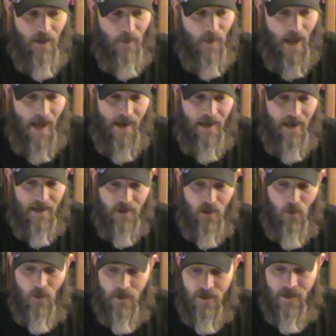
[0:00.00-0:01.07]
that
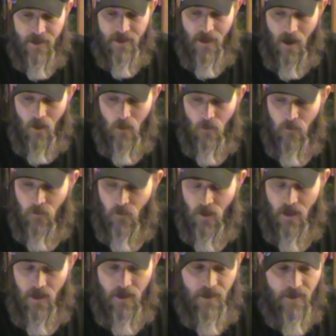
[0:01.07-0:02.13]
unto itself
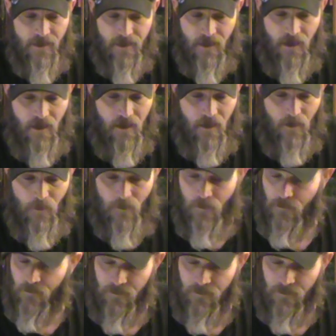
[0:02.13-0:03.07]
is um,